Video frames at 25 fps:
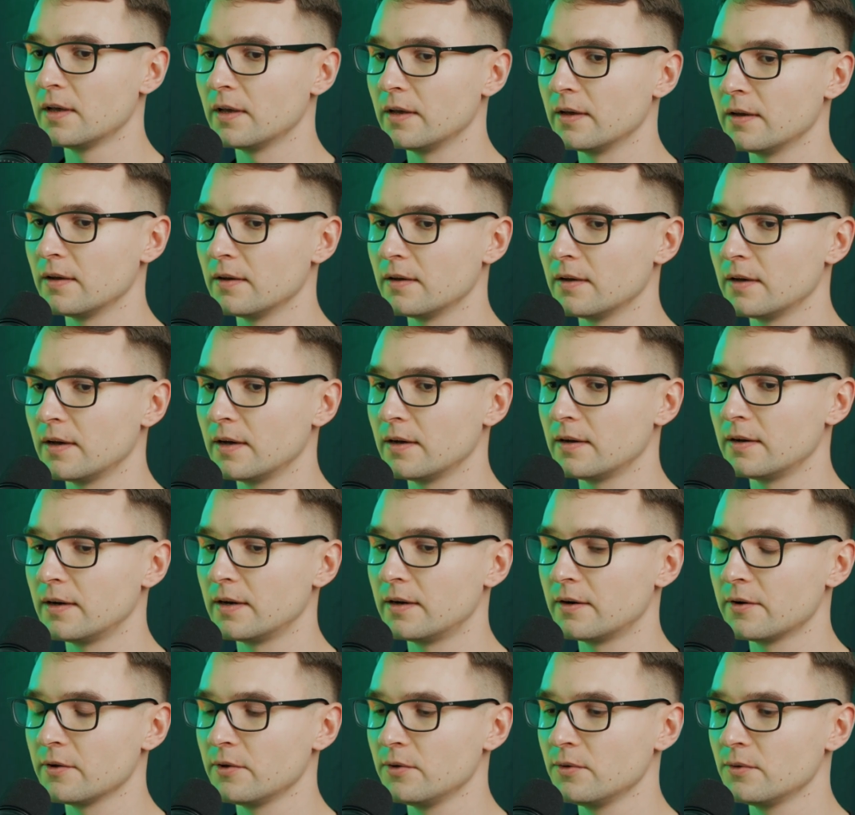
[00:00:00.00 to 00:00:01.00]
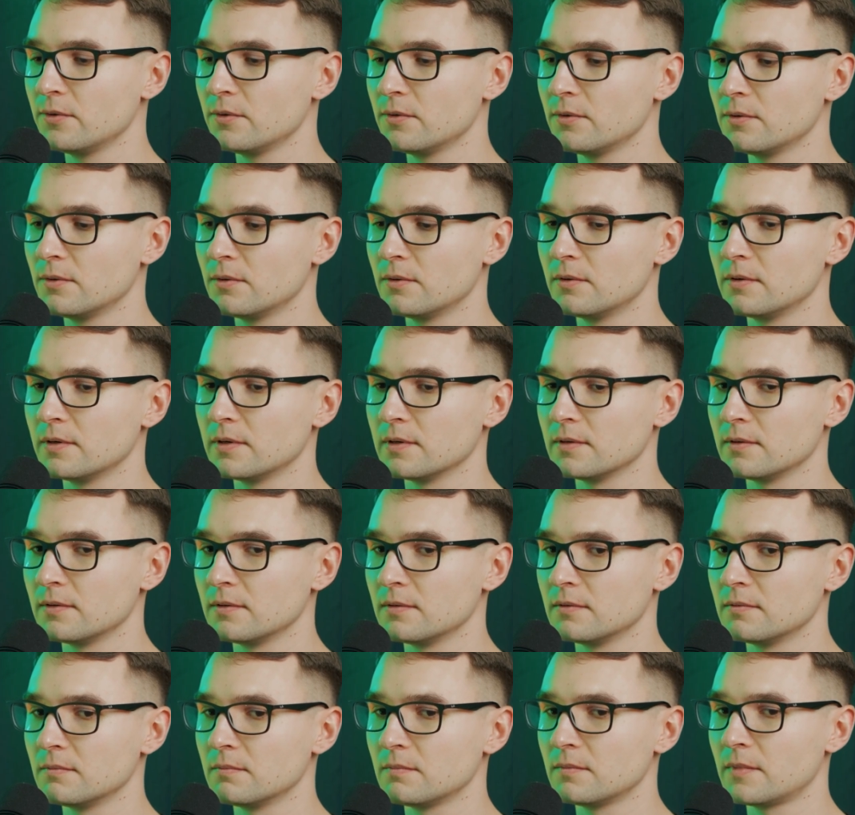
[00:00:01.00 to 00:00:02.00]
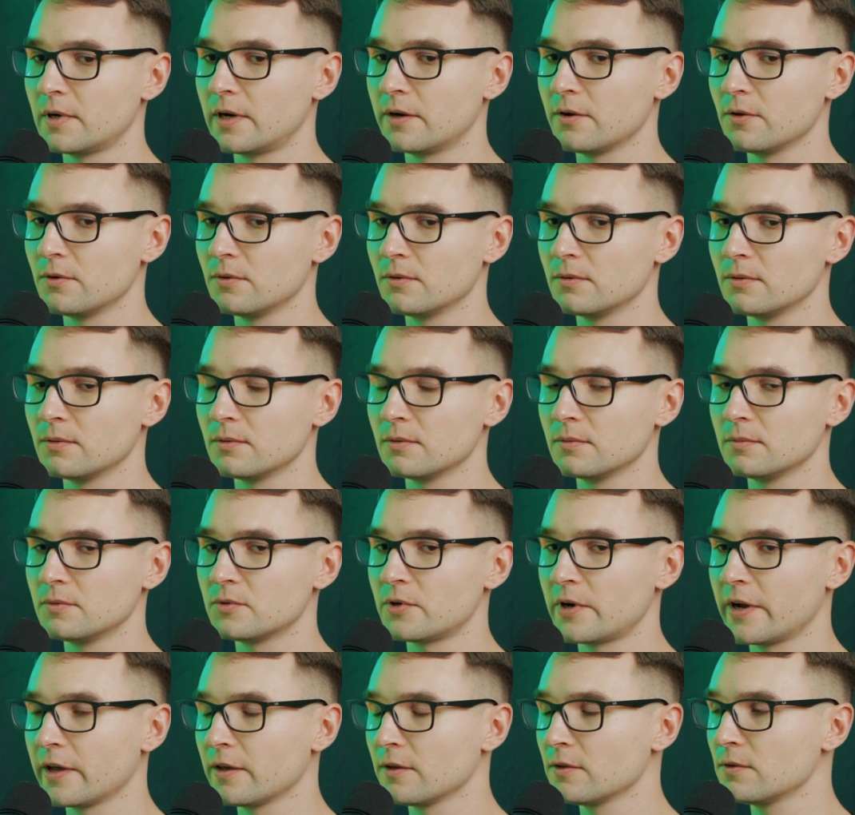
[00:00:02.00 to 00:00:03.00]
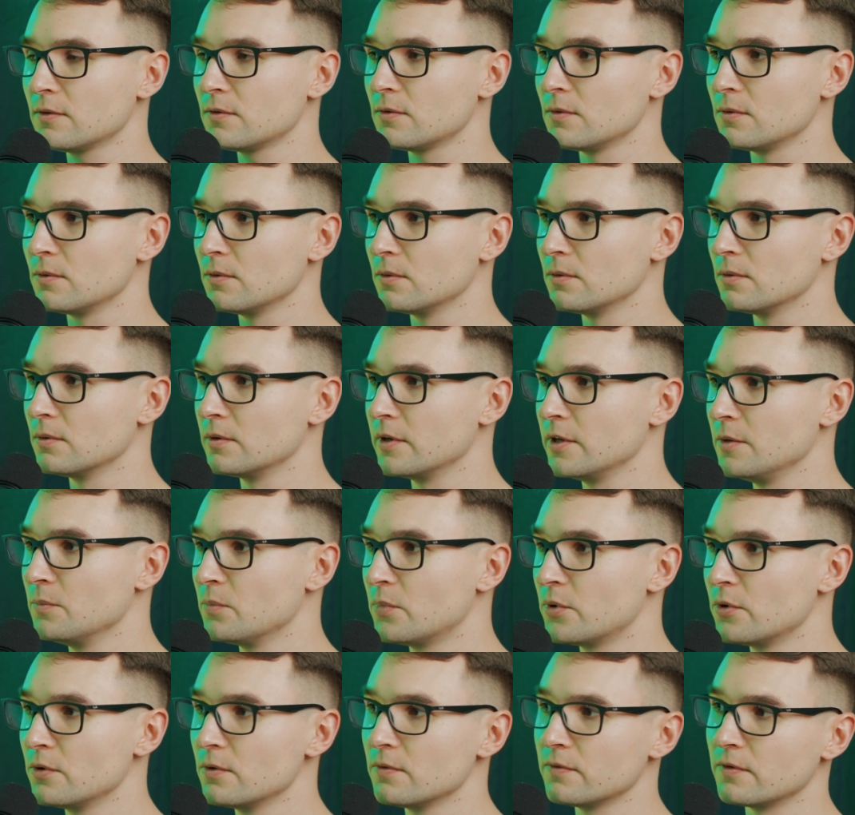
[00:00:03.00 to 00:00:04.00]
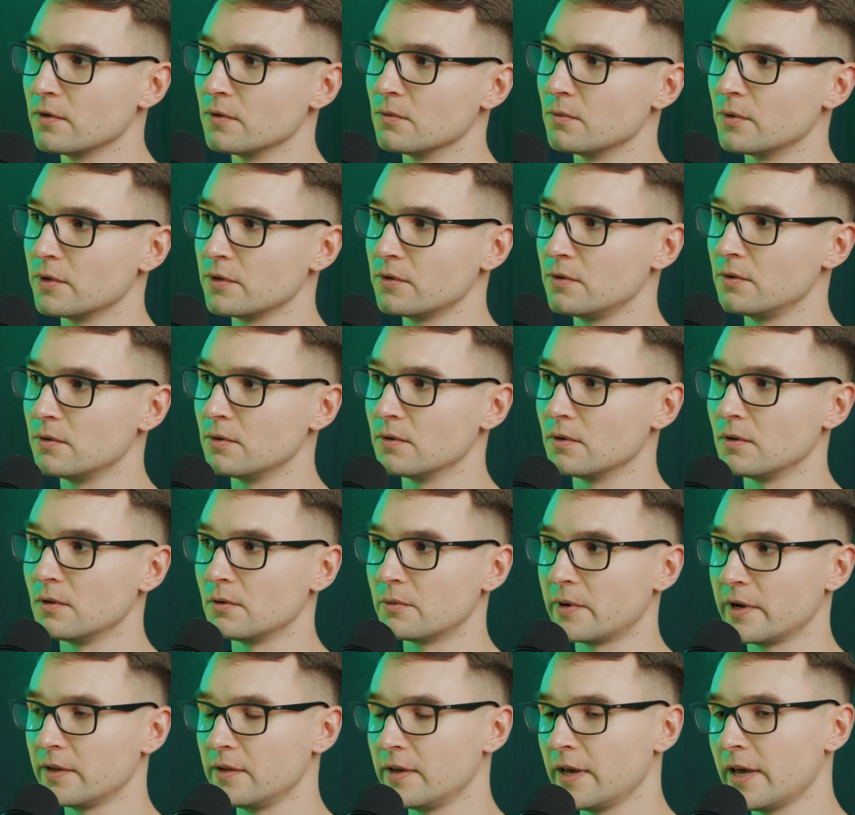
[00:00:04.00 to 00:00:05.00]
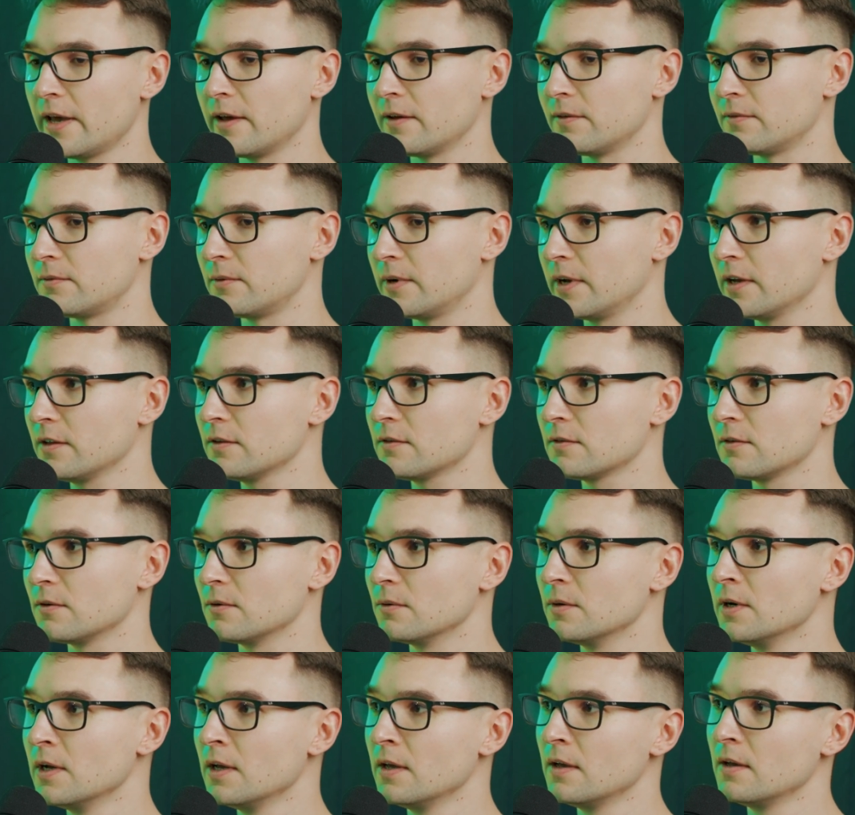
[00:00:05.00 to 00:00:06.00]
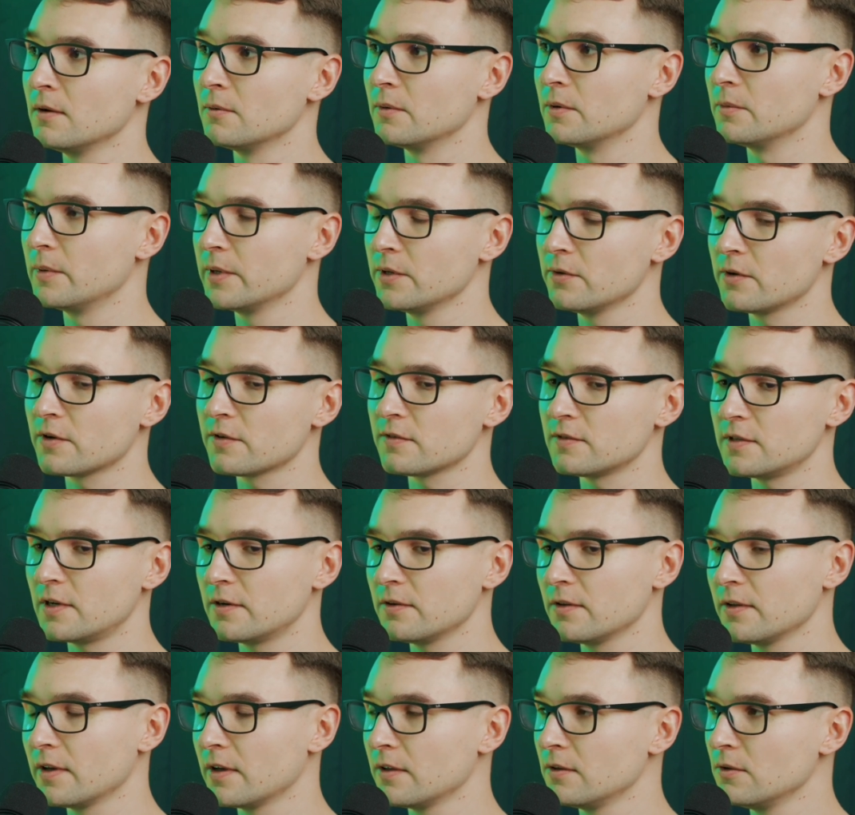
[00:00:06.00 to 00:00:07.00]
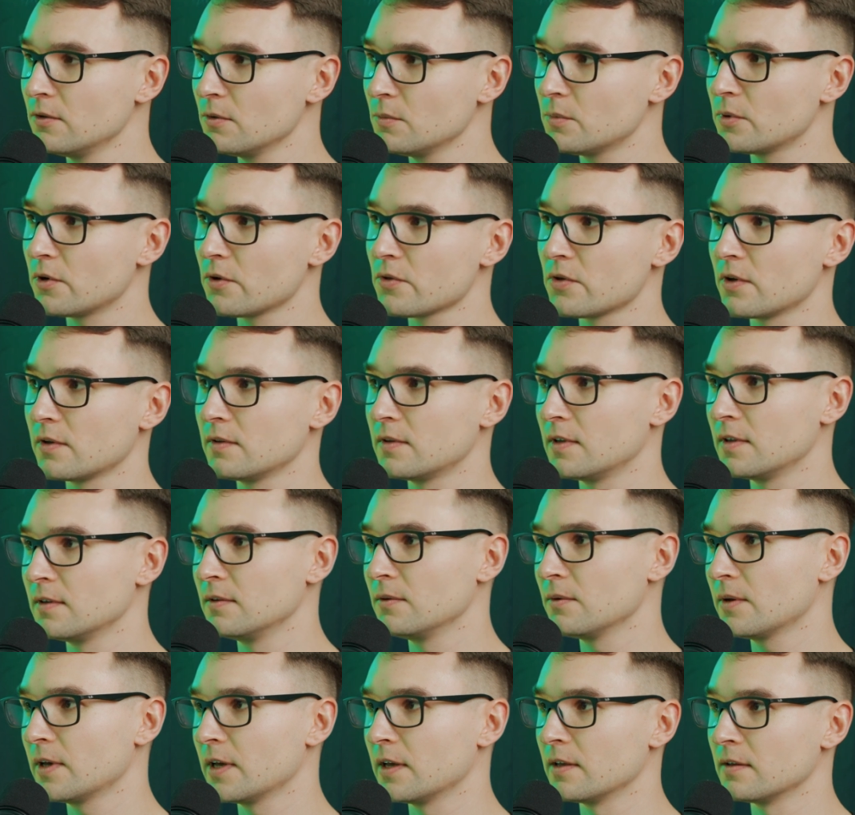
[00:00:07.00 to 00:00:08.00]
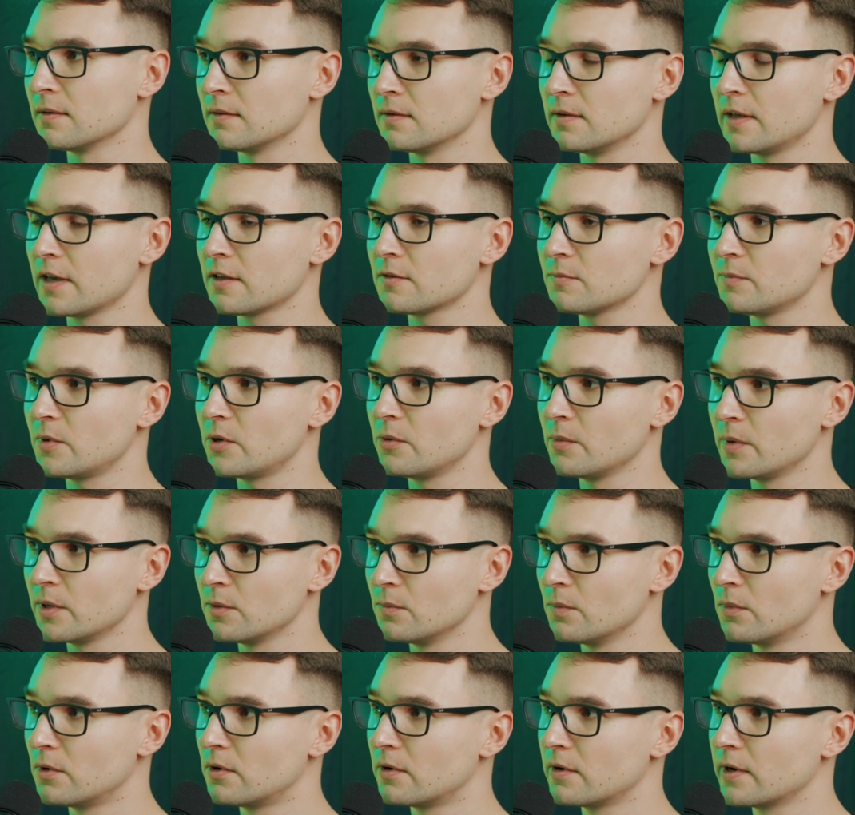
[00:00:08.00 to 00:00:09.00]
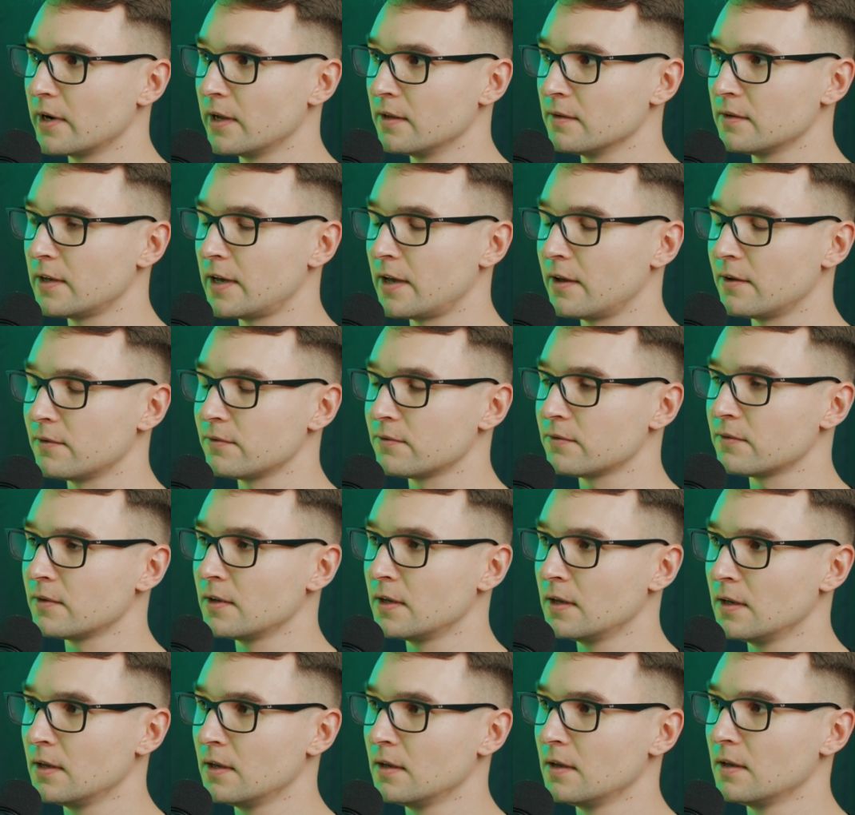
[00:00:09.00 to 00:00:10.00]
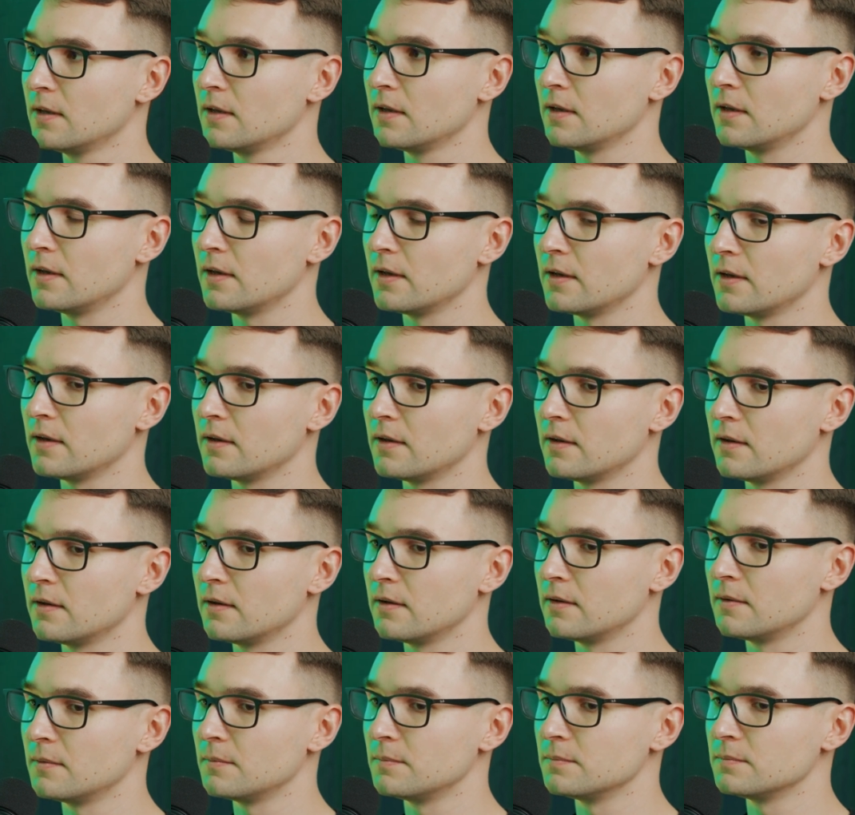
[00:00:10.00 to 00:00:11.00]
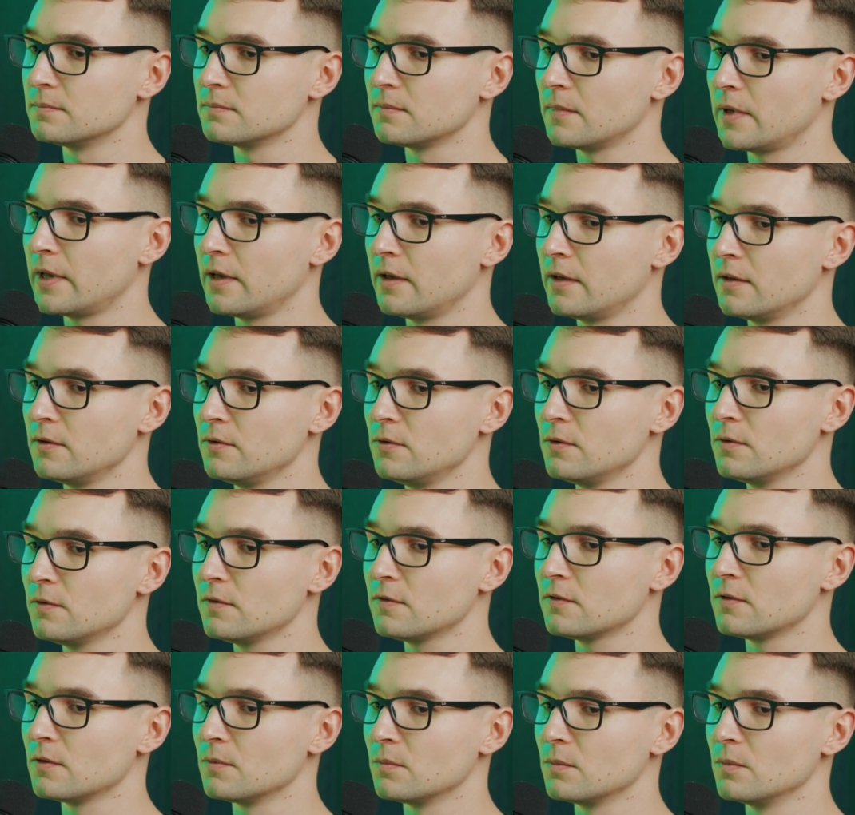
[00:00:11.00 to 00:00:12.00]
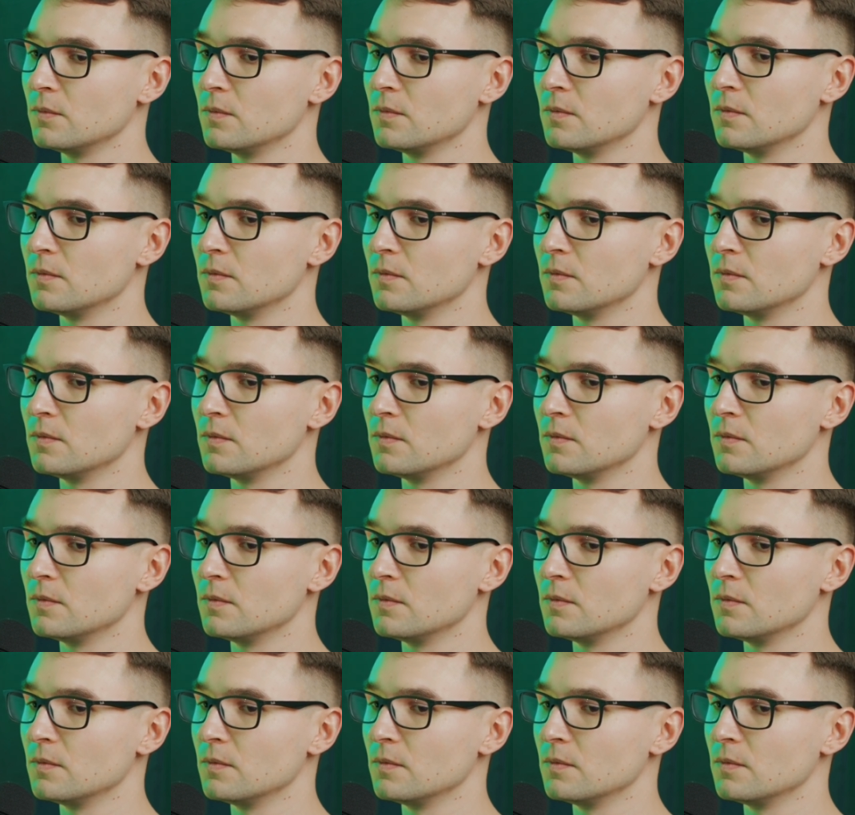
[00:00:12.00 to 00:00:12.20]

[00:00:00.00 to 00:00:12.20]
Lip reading: are you trying to improve on what you already have, right? So when you're starting a new project, then you can experiment more and have and use some